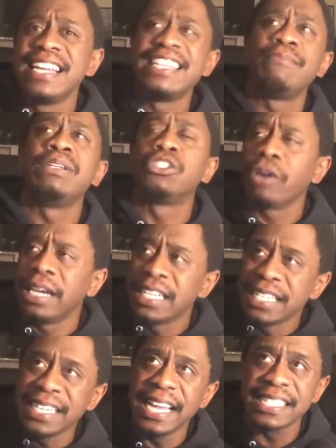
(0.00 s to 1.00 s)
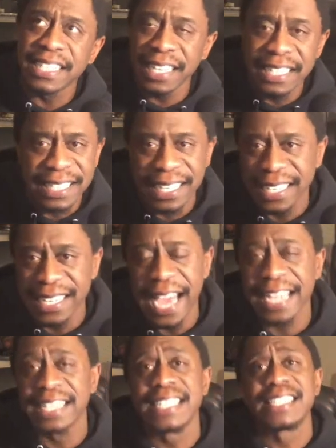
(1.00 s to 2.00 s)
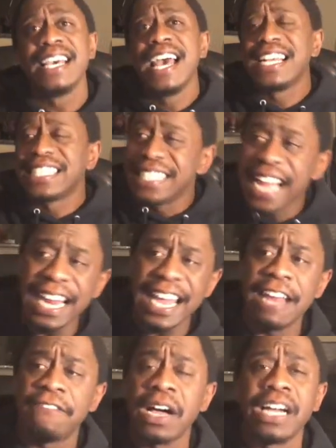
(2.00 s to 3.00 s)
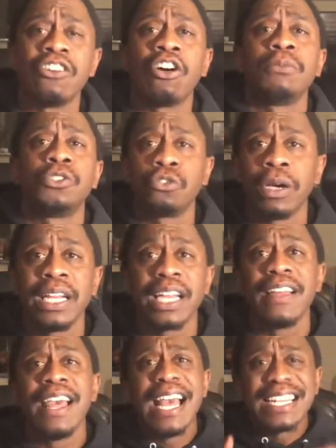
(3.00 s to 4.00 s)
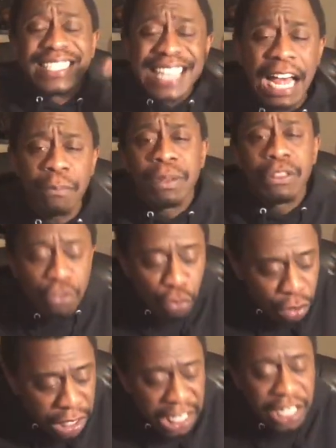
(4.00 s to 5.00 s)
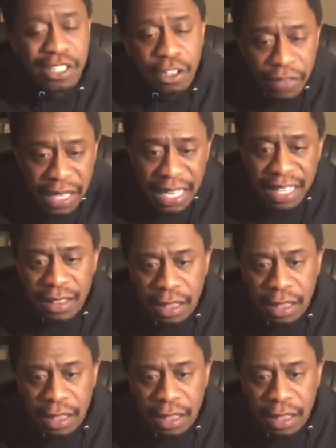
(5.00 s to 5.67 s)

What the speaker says: been trained in de-escalation tactics, has not had firearms training, has not been through years in